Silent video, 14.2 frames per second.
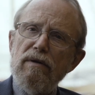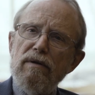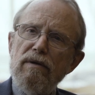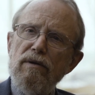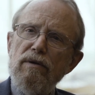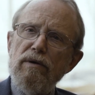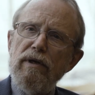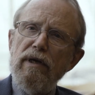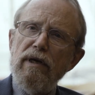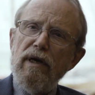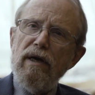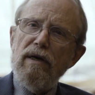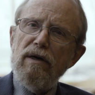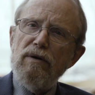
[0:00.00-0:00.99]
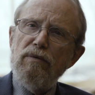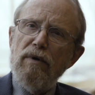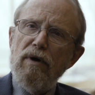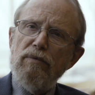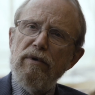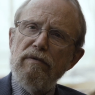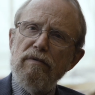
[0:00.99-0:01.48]
looking how
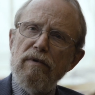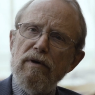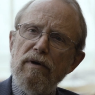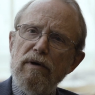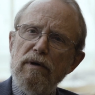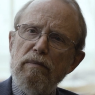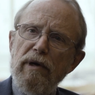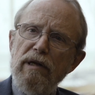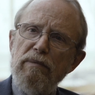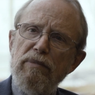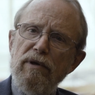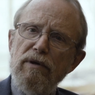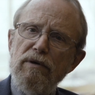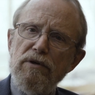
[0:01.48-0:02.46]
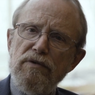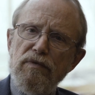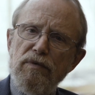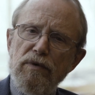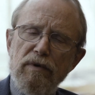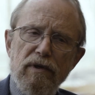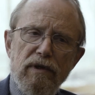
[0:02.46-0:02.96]
what we've learned might be
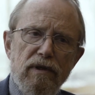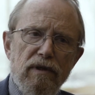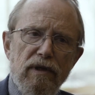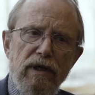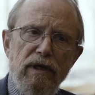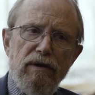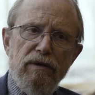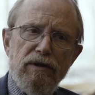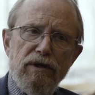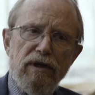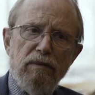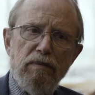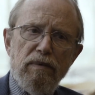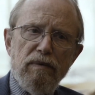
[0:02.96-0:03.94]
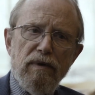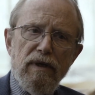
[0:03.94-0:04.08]
useful in leadership,